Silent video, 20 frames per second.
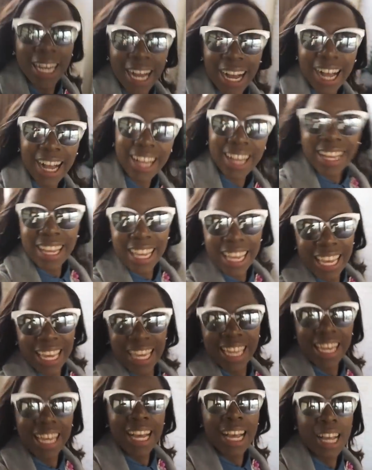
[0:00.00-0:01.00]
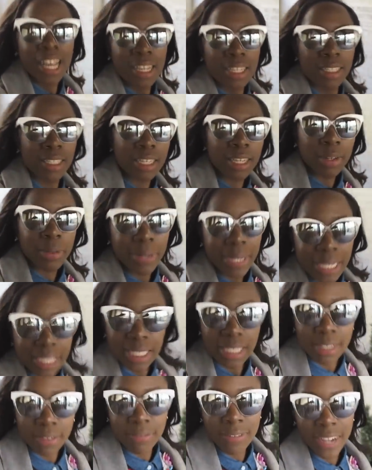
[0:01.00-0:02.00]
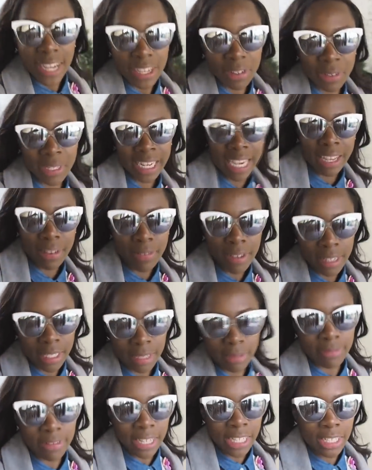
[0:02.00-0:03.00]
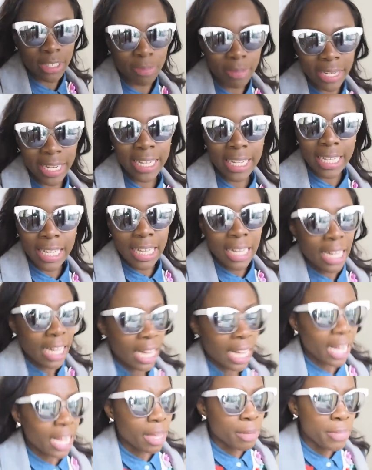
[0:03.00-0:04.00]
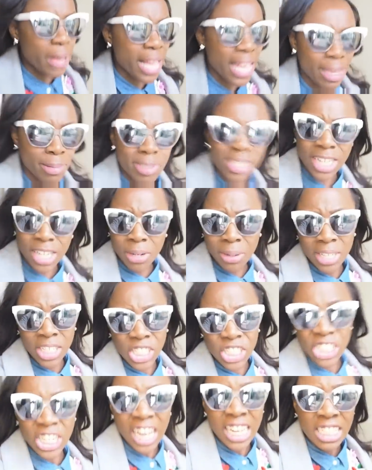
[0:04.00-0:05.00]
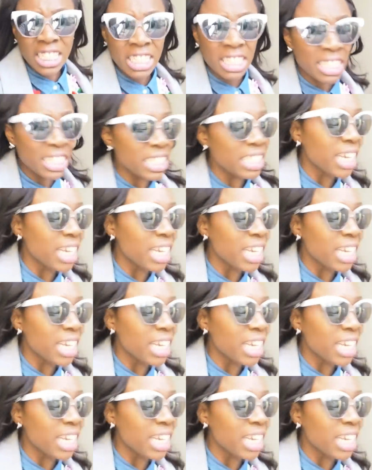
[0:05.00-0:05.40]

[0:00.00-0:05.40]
Hi. So it's the final day of London Fashion Week. I'm absolutely shattered.